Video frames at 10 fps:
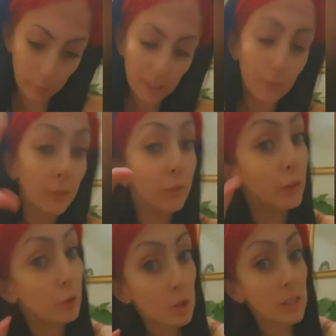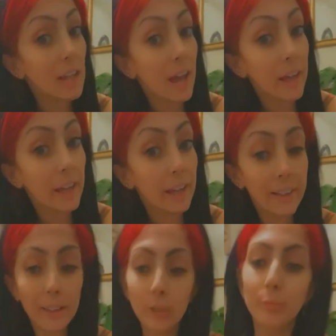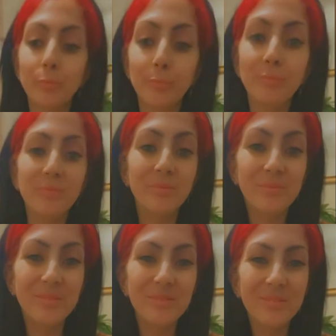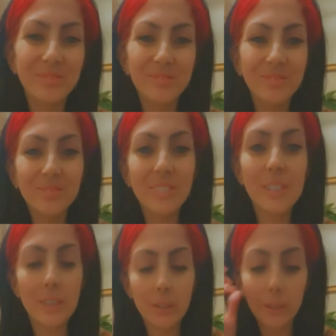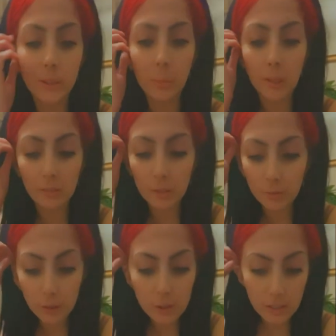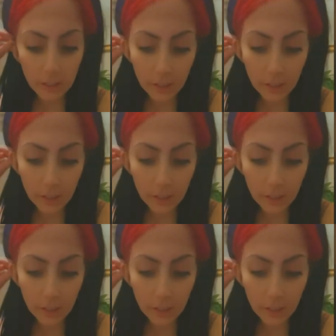a review today so my review today